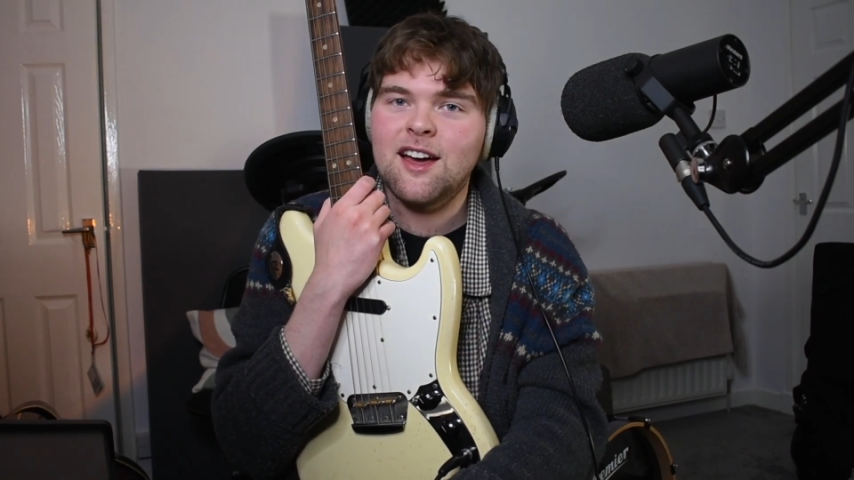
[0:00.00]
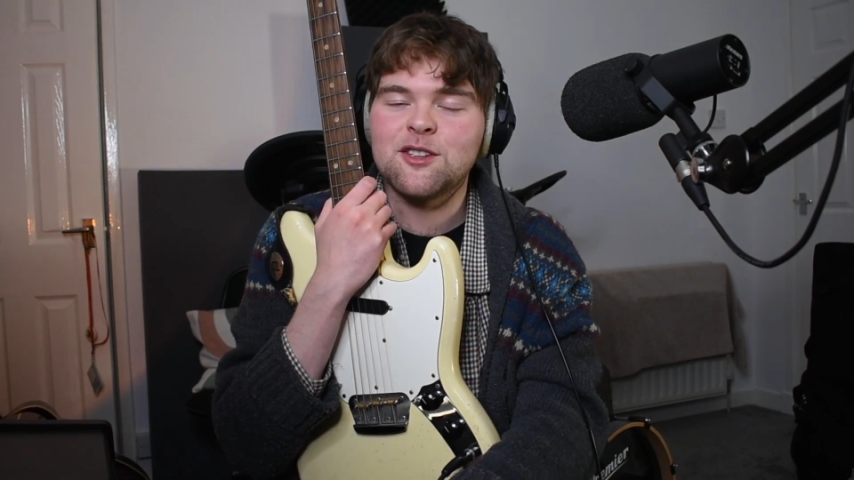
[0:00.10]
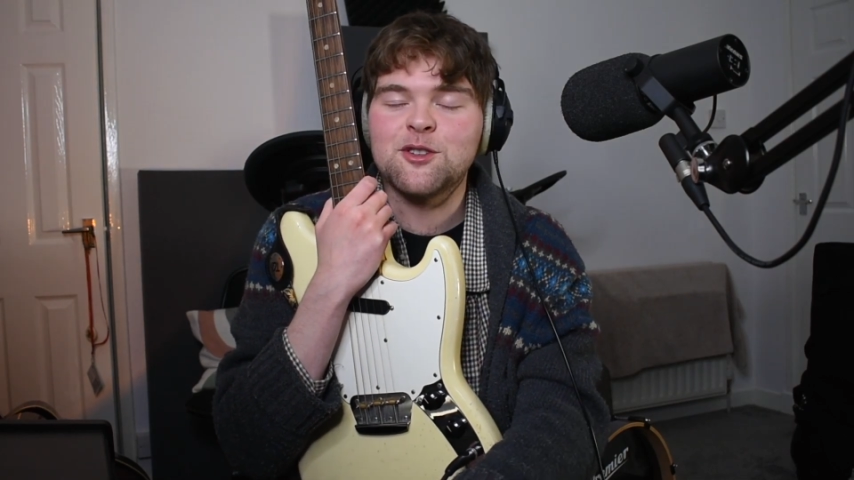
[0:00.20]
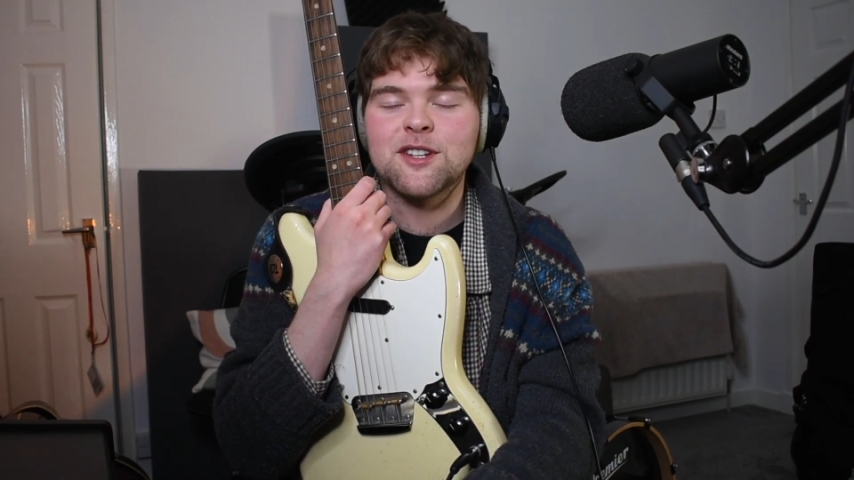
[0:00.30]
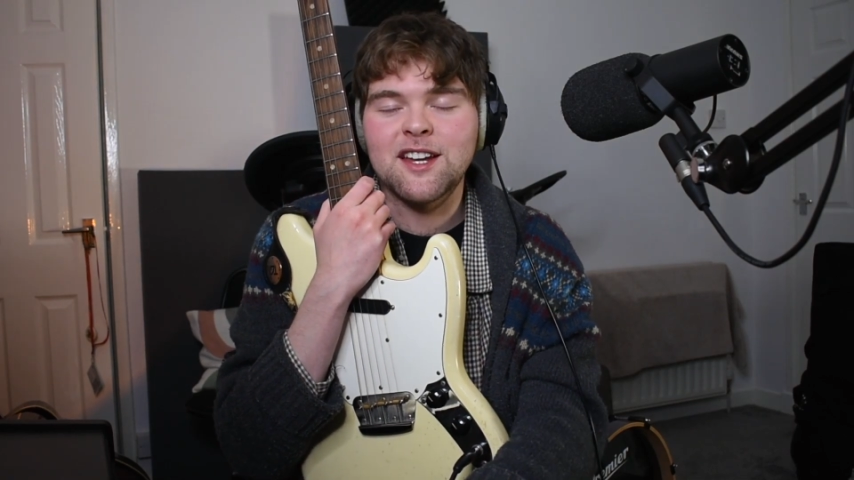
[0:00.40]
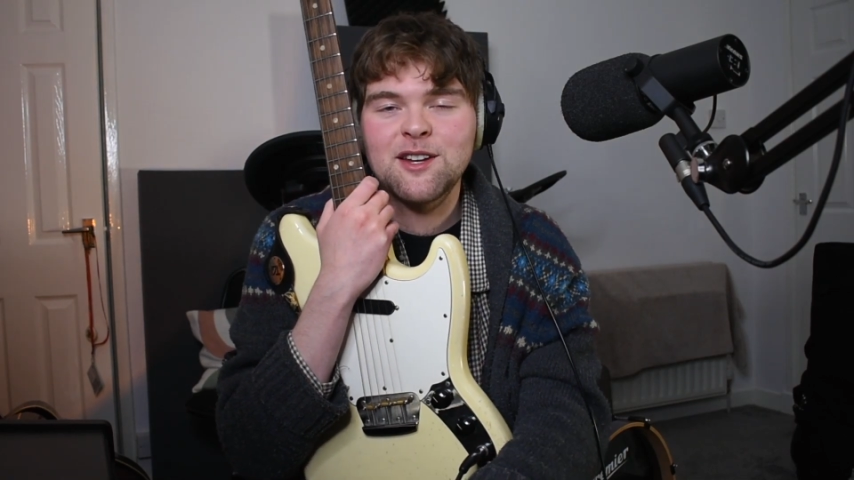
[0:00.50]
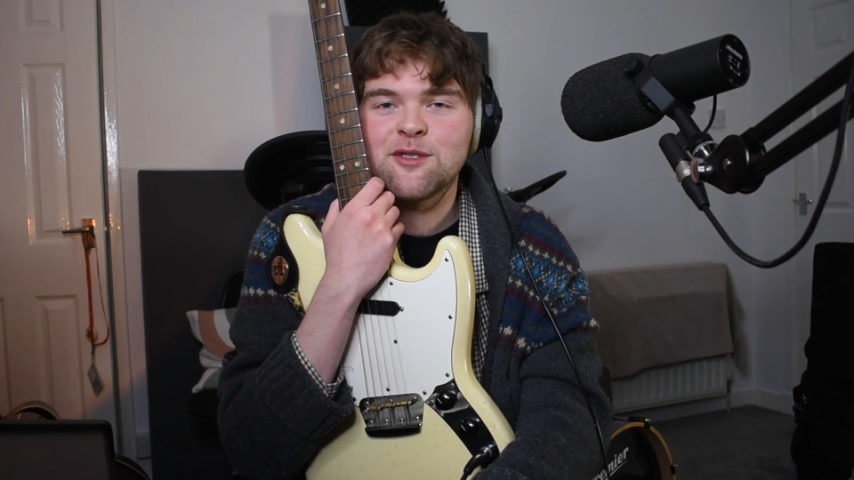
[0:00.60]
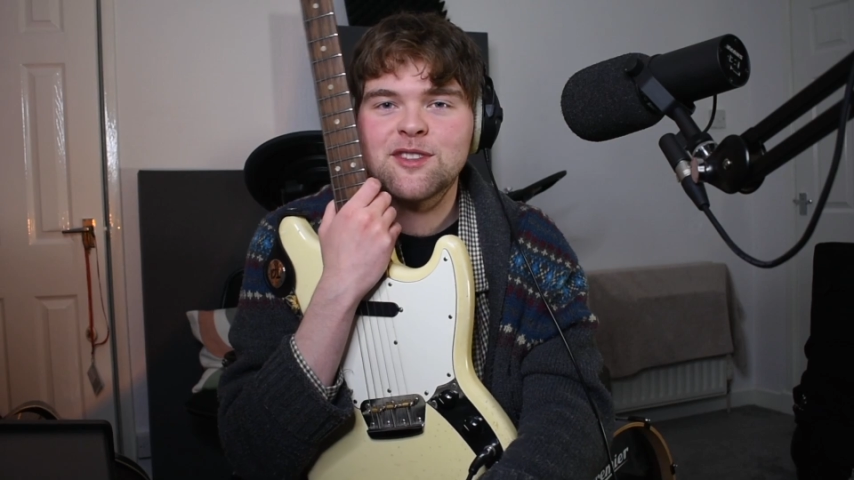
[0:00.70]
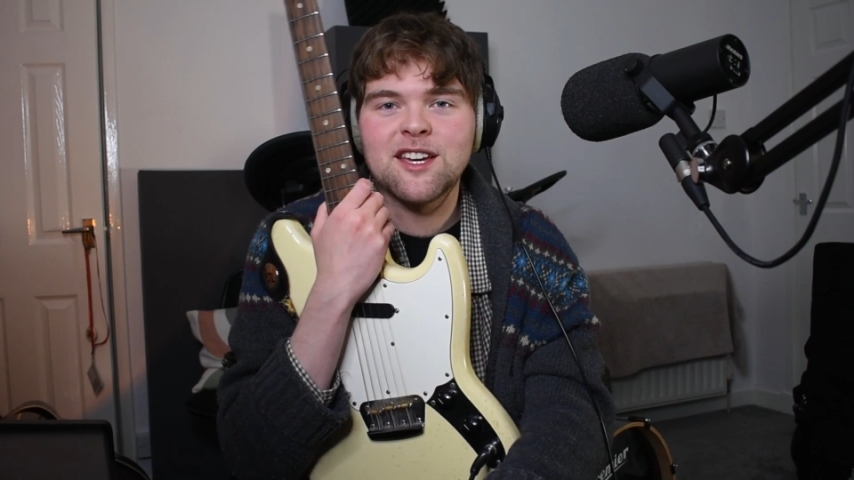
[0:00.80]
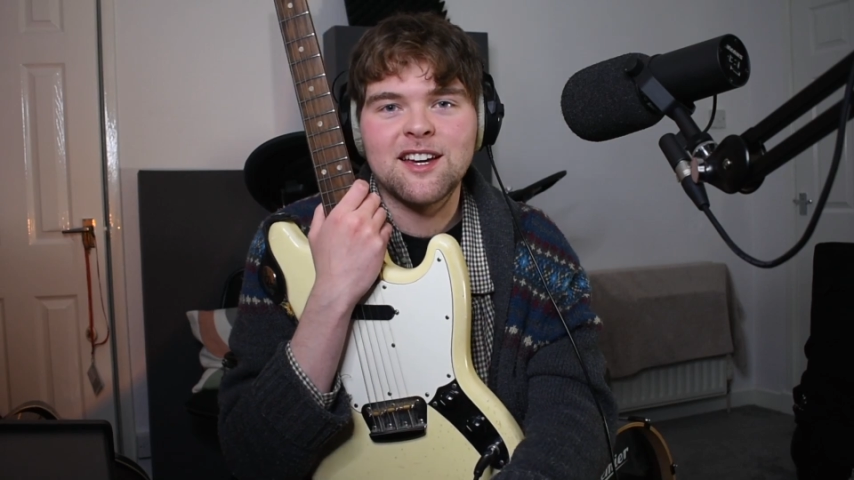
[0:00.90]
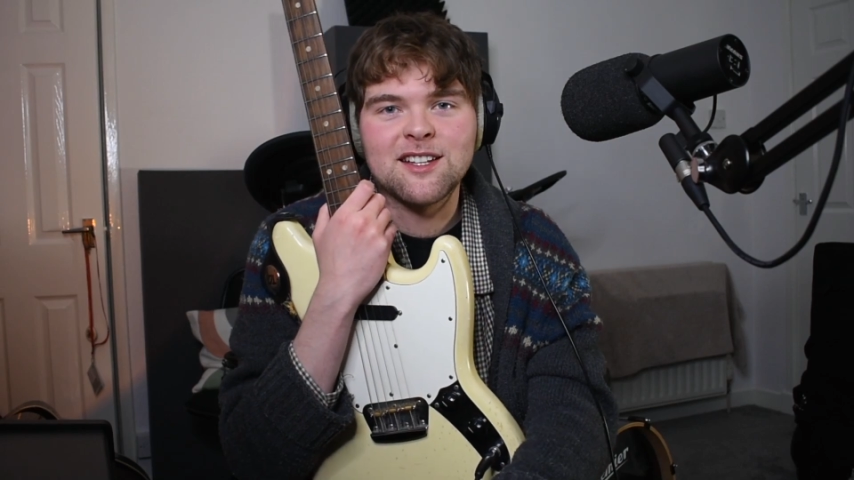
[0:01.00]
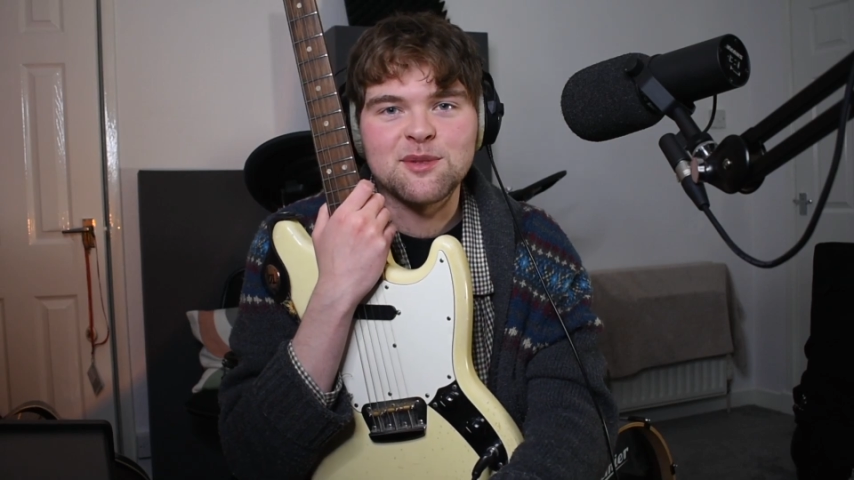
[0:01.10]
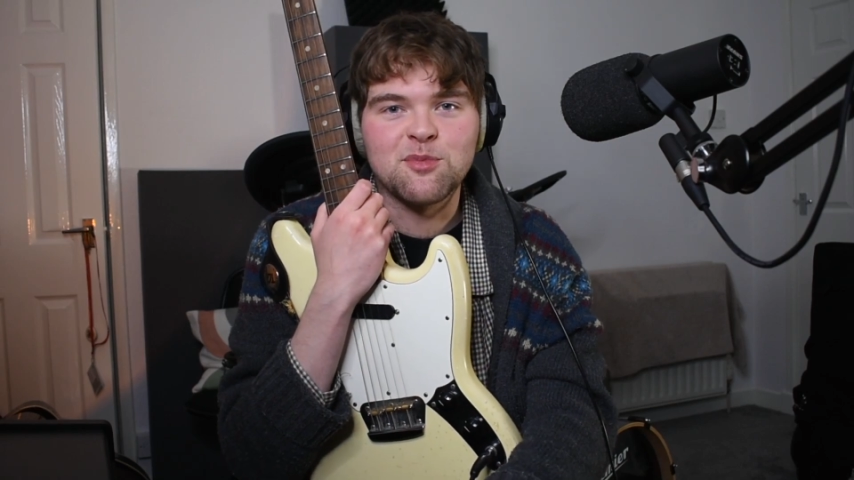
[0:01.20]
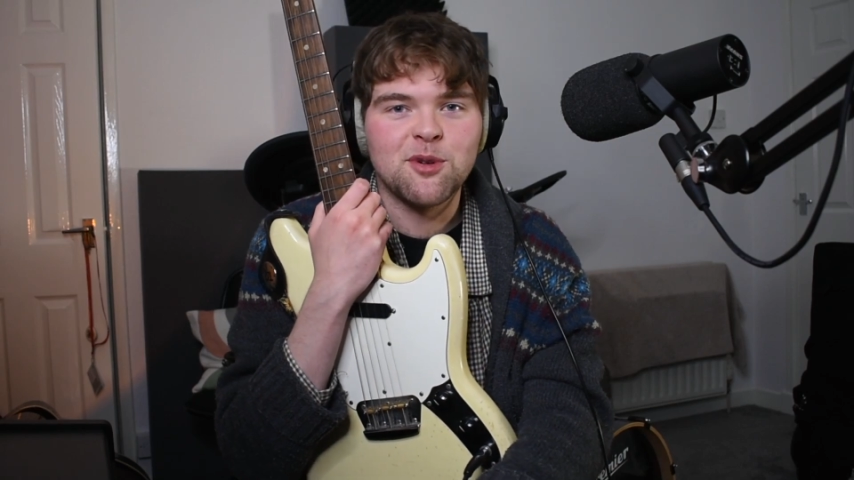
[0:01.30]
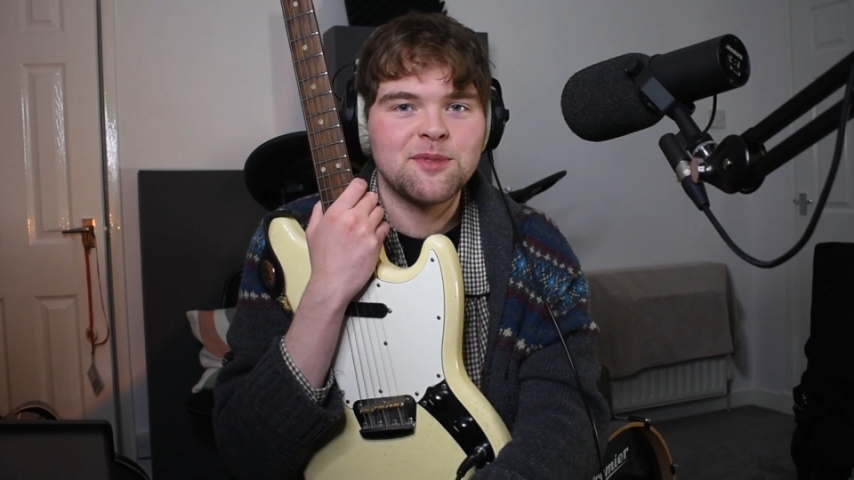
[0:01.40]
you can head over there and
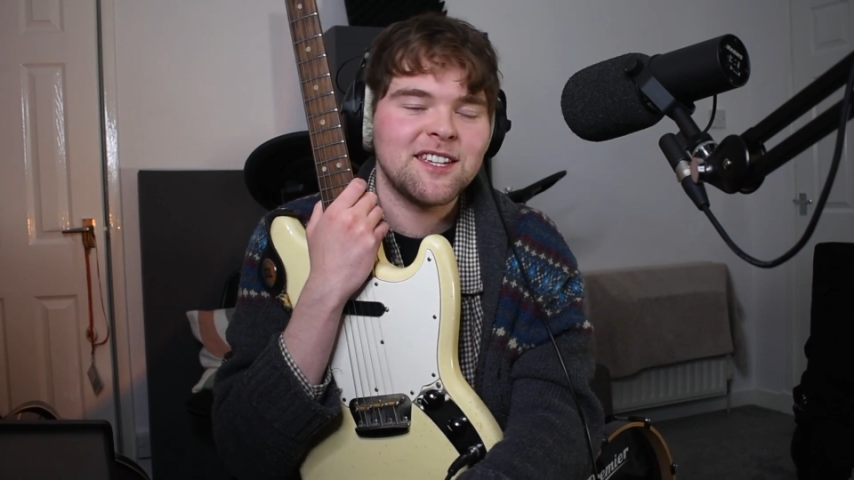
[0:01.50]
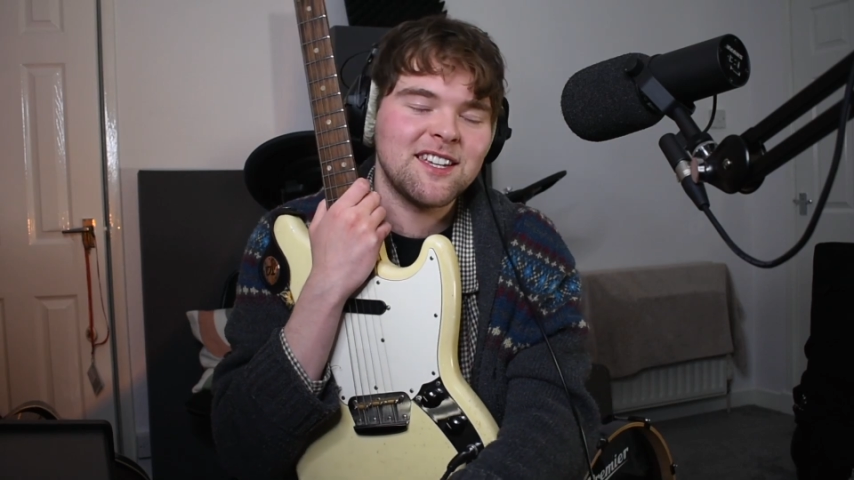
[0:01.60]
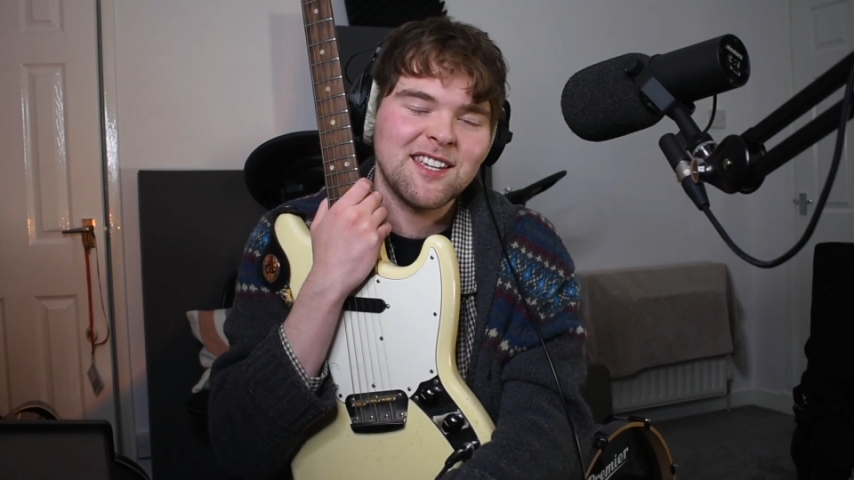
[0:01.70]
support me